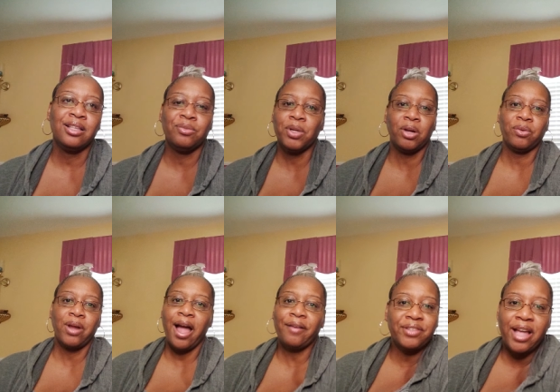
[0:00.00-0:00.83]
We don't
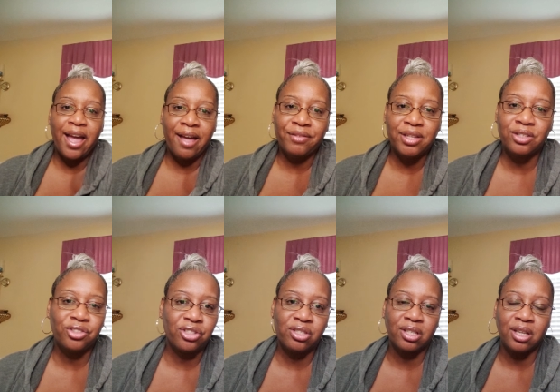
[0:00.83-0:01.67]
have to have it. It's
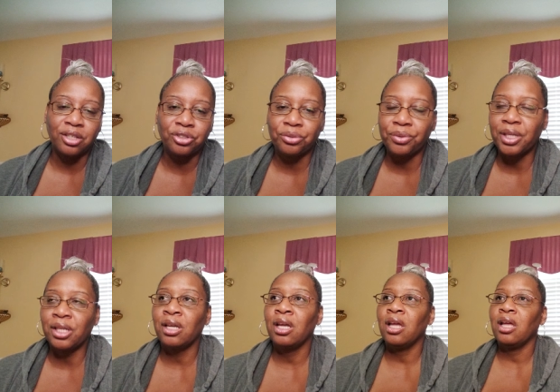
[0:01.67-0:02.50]
just a luxury.
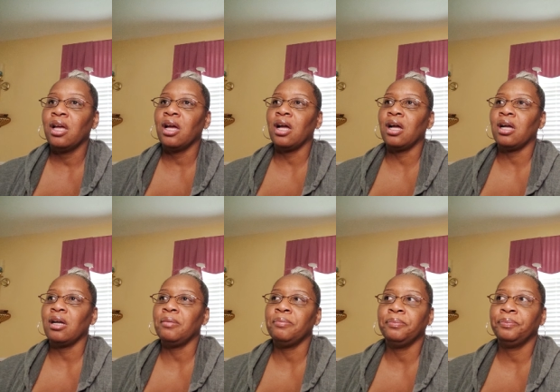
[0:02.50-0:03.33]

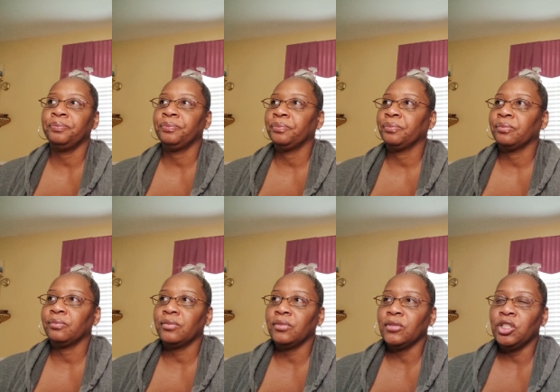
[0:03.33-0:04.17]
Um,
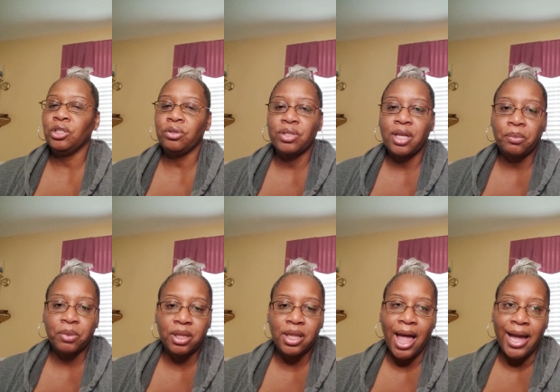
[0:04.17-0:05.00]
you know, same
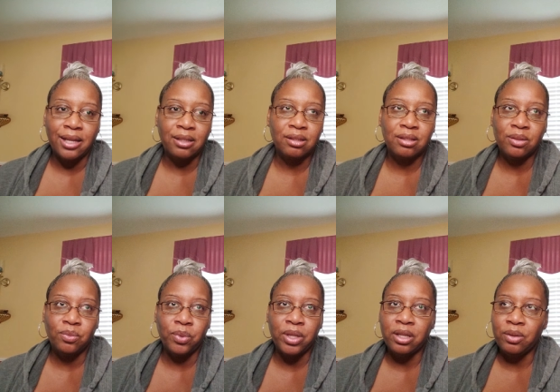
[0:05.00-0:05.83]
with lights.
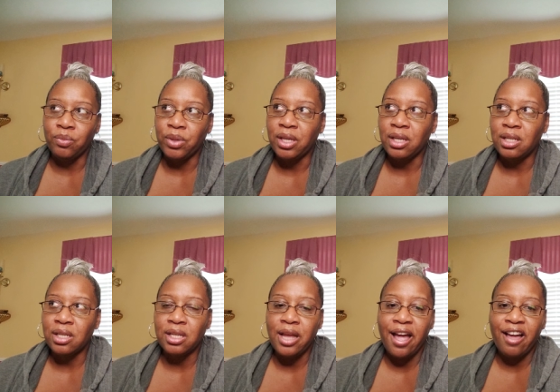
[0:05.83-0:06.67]
We we
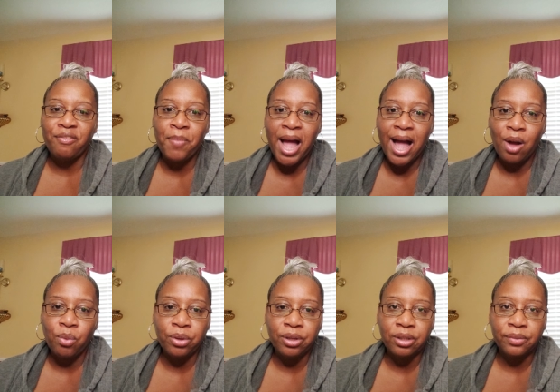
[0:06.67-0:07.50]
didn't have
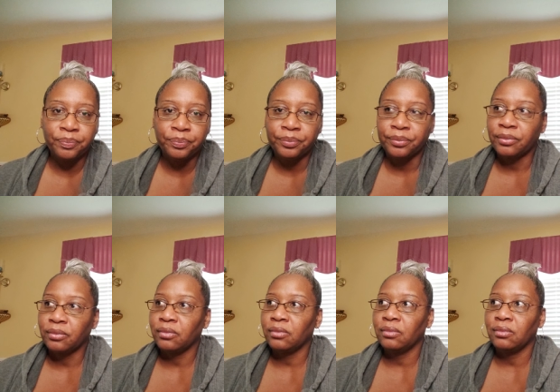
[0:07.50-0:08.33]
power
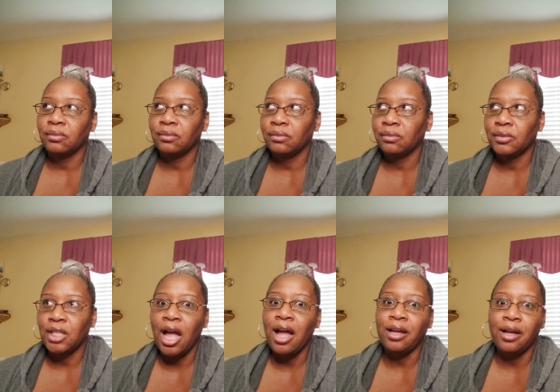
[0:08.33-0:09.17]

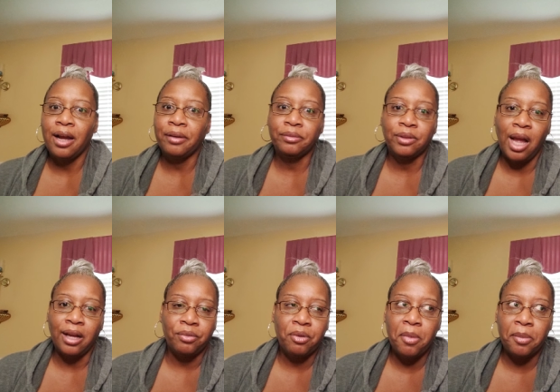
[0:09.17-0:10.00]
I, I, I
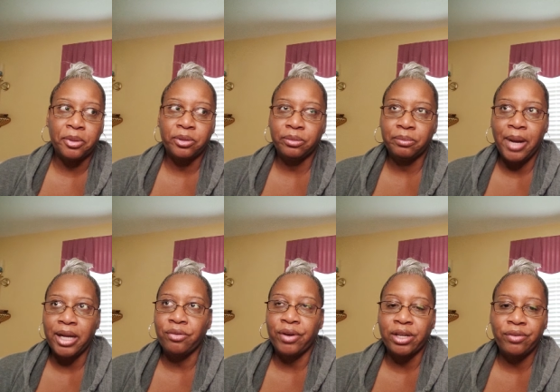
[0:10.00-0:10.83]
can remember my
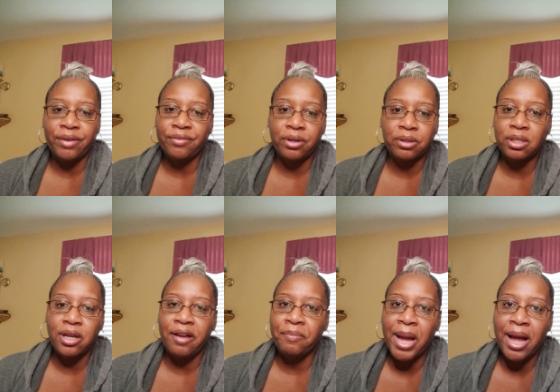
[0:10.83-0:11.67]
great grandfather didn't
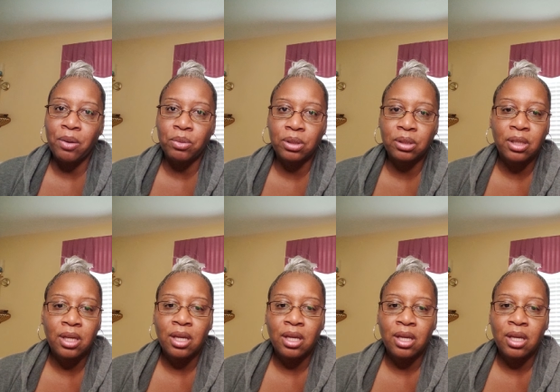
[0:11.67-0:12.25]
have power.